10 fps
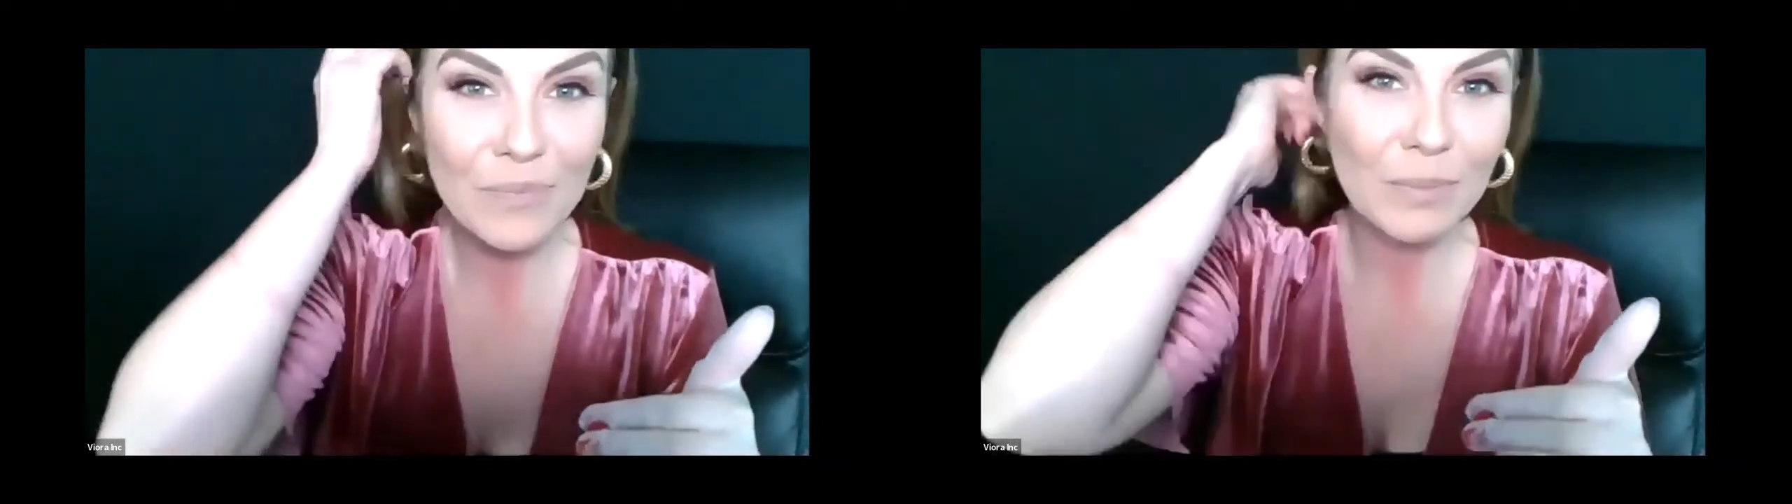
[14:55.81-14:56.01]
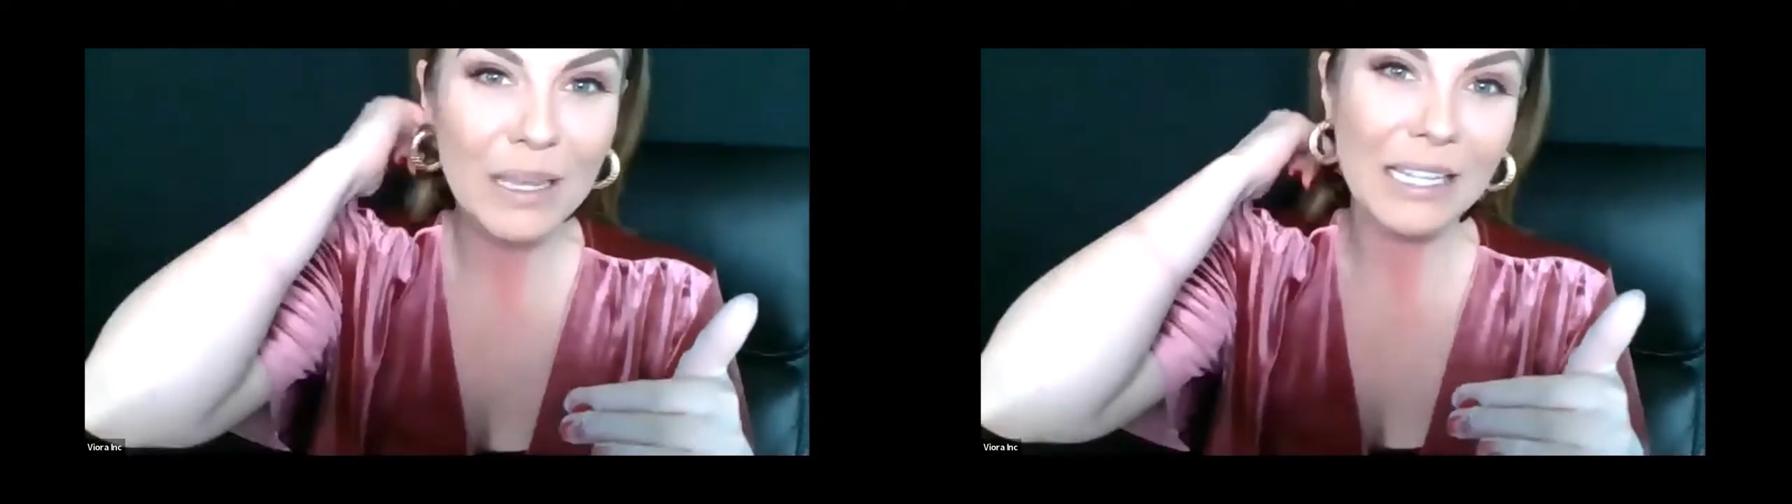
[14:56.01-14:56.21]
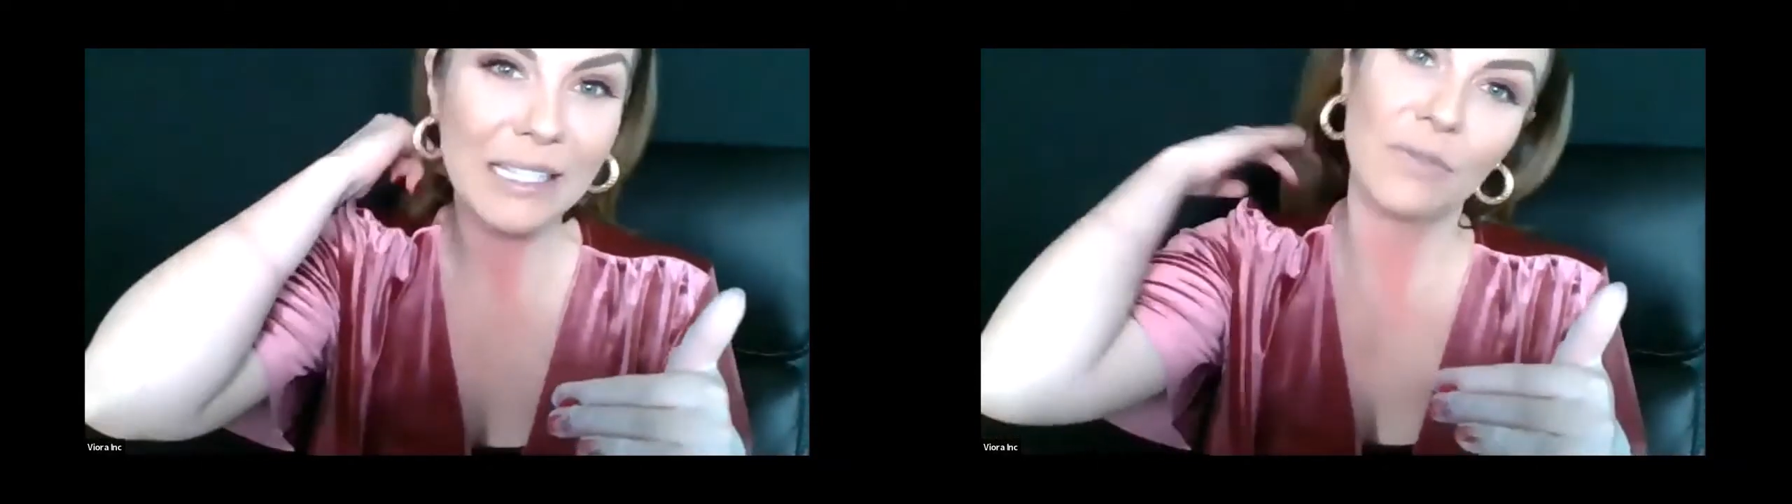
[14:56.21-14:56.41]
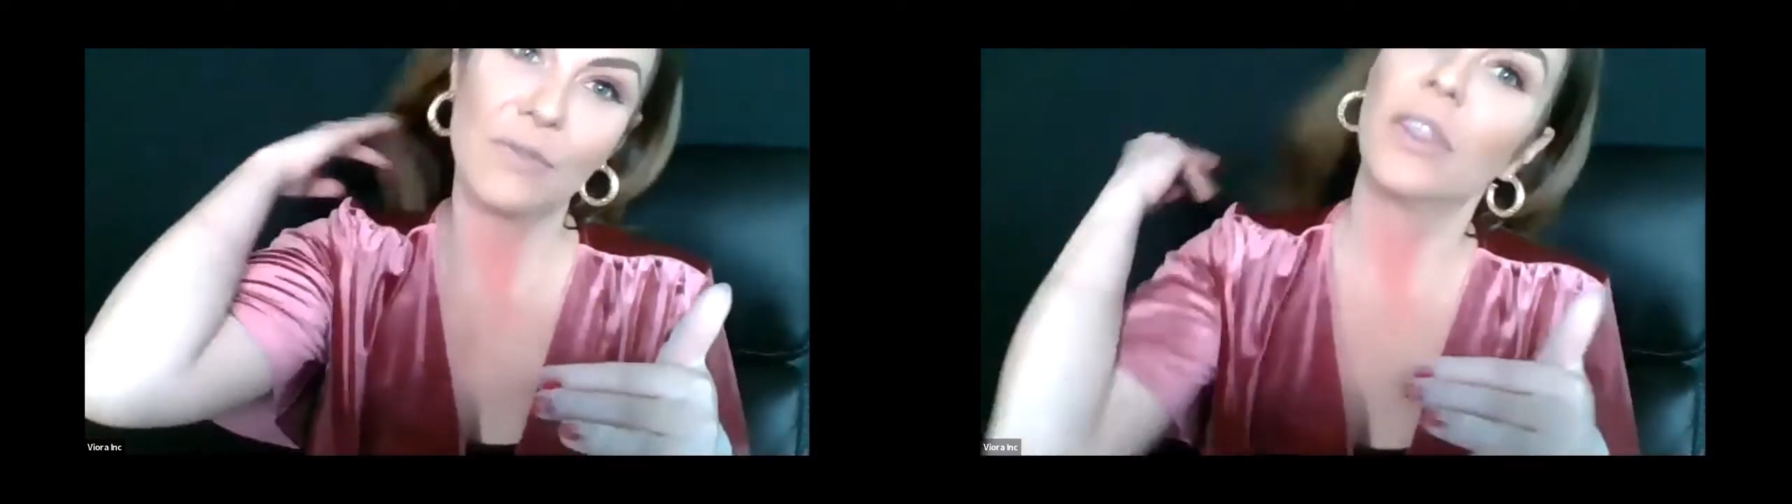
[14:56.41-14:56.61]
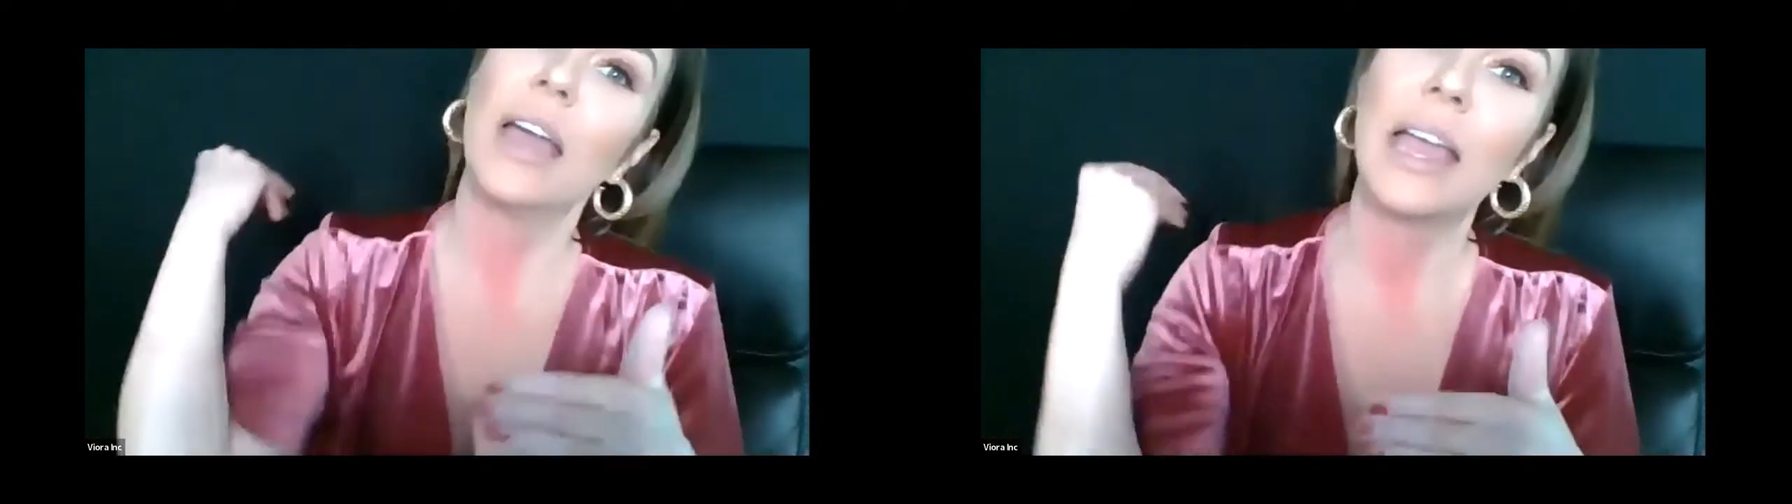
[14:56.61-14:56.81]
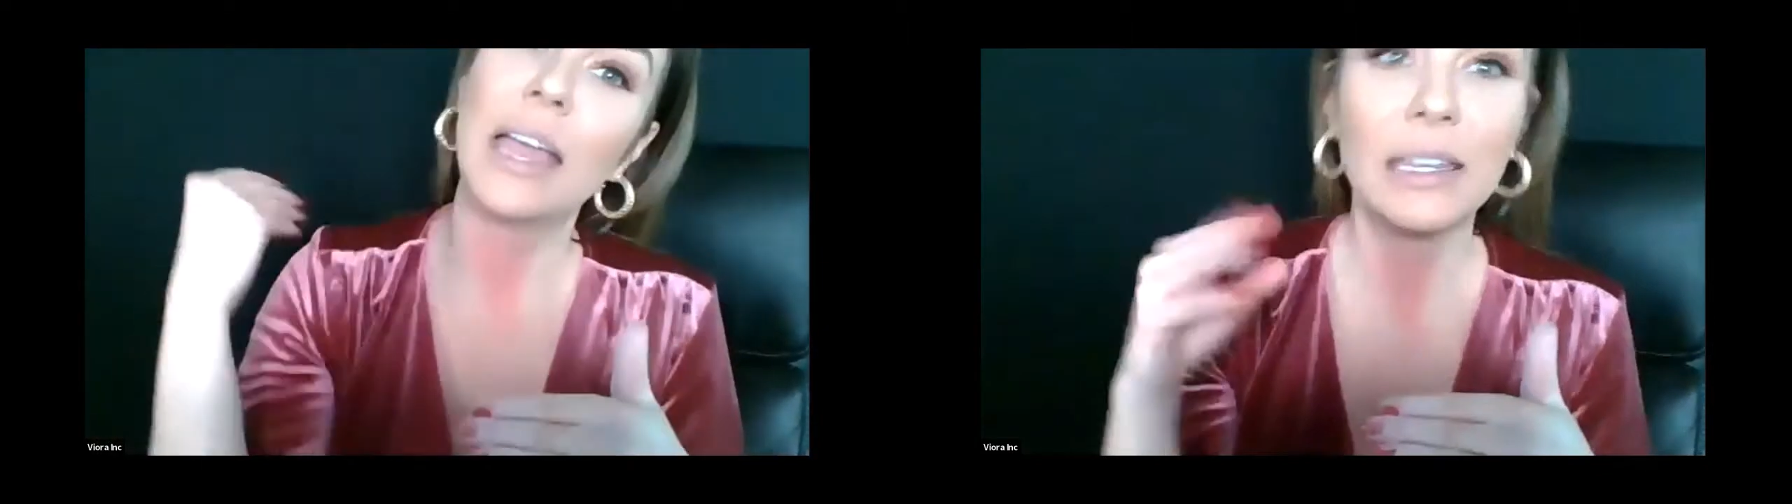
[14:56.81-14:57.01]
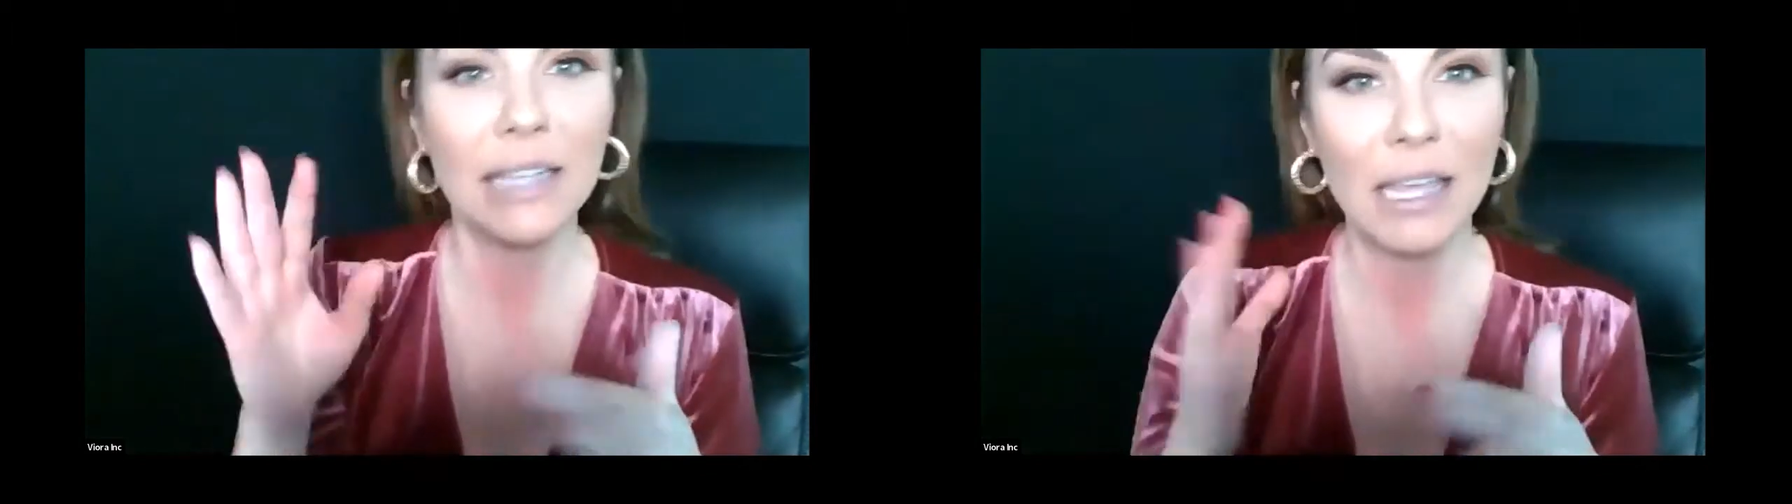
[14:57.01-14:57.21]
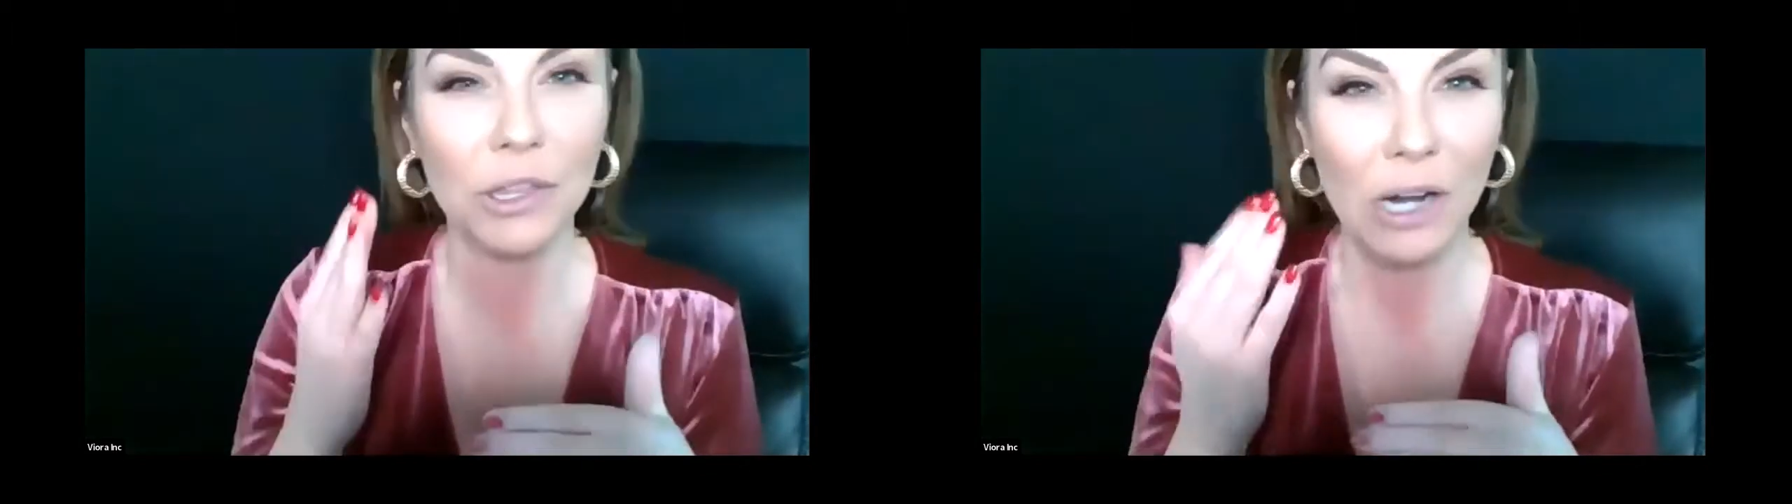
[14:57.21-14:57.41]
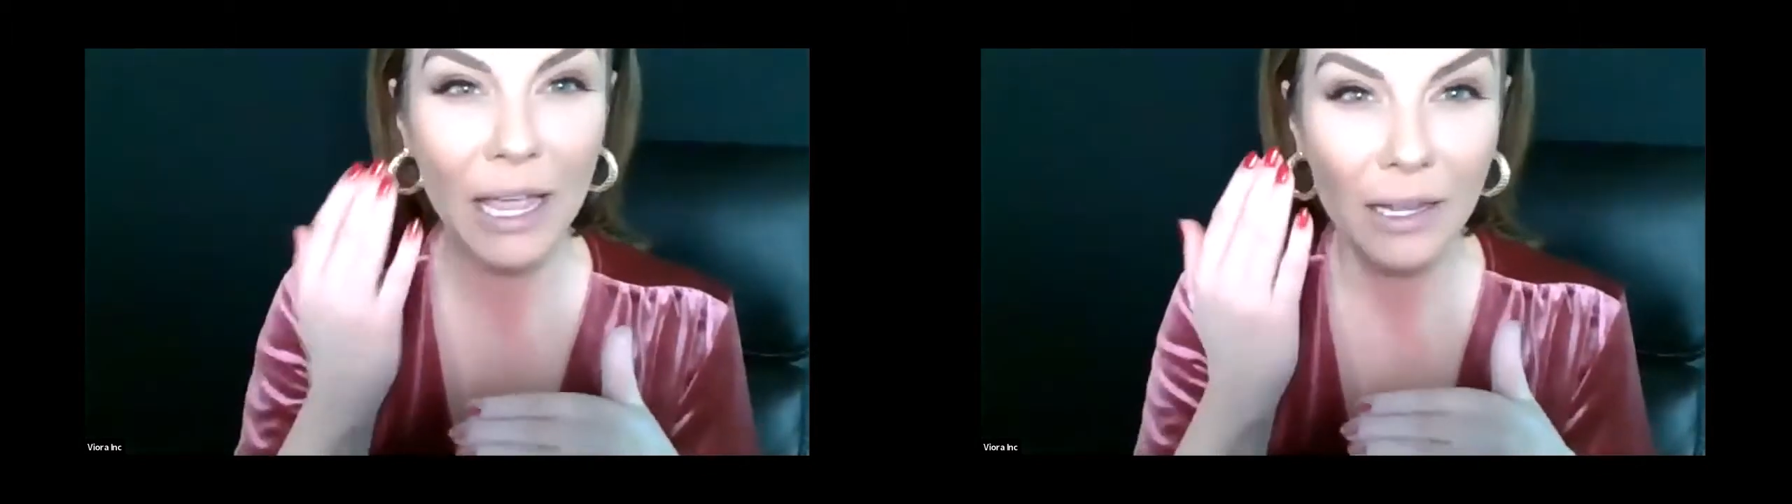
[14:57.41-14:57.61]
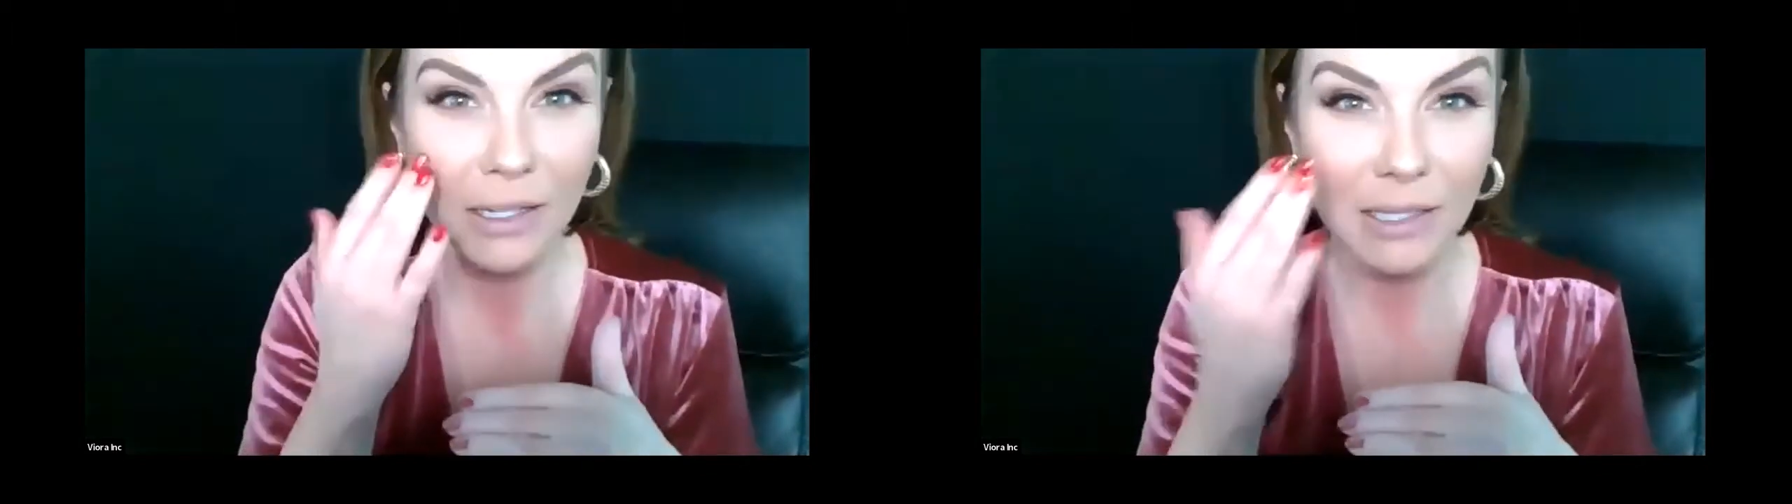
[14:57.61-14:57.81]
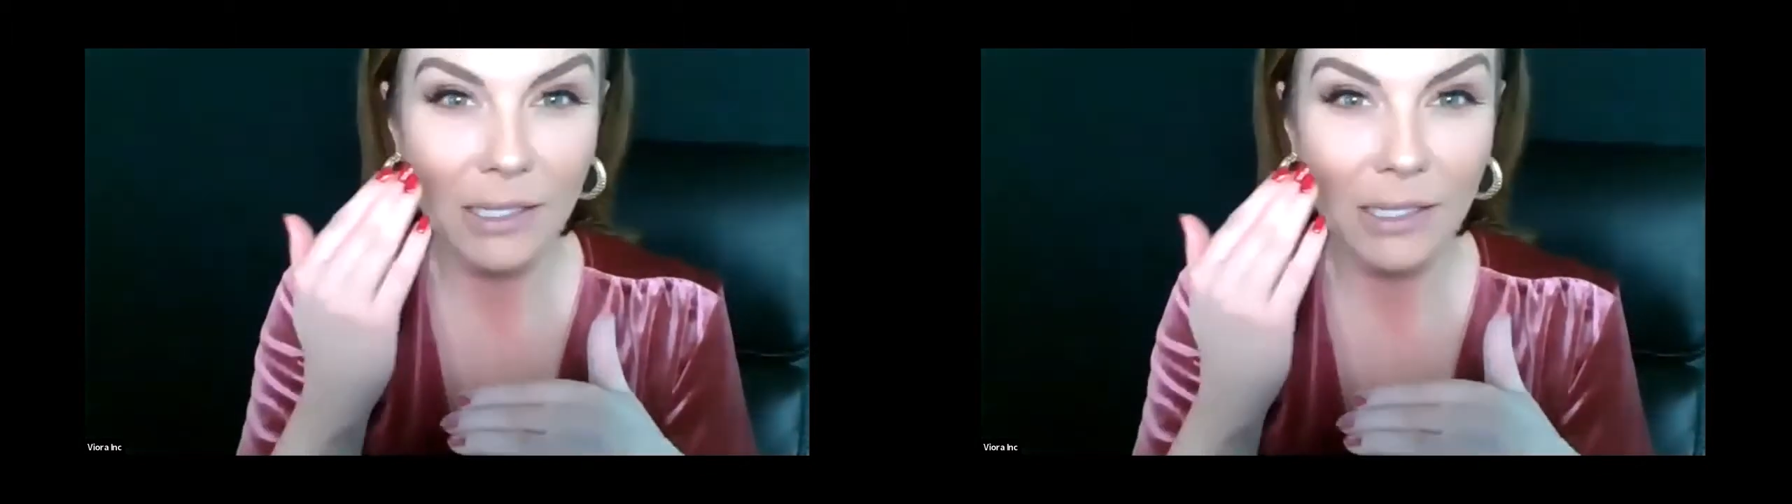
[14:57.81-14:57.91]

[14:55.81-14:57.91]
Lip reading: Because if they take their hands